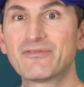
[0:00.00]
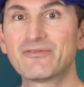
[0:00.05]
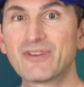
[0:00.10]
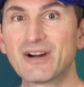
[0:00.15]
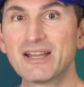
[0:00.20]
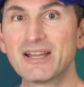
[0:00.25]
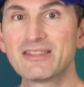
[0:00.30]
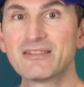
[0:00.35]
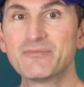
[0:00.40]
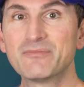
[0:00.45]

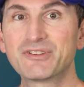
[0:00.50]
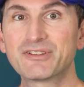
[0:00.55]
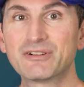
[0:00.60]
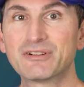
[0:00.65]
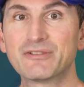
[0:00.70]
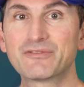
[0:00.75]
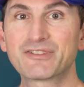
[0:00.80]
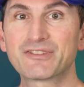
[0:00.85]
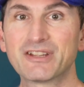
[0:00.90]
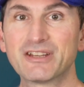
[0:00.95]
find
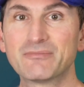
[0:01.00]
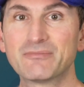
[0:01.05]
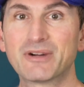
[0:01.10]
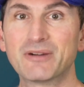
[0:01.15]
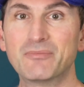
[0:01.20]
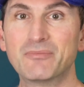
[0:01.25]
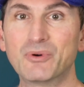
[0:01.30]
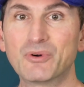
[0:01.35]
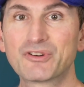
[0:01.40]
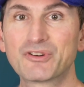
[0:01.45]
themselves in
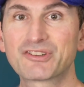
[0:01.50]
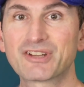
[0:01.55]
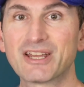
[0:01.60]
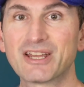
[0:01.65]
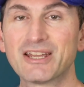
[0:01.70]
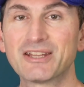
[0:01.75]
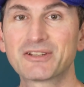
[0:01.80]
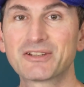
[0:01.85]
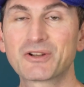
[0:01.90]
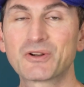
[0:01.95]
my books
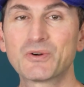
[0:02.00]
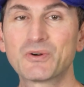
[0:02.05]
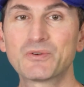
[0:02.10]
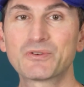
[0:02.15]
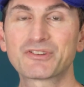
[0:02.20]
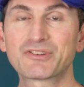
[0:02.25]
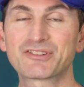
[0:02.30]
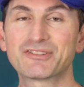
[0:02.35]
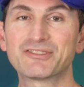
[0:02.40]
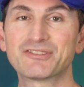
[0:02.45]
and
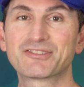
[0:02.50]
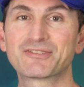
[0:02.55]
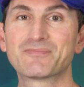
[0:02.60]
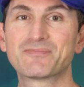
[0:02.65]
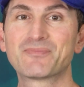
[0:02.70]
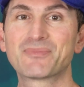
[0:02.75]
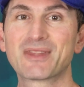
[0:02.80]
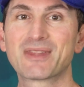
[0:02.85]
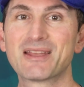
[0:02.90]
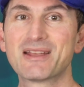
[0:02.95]
courses.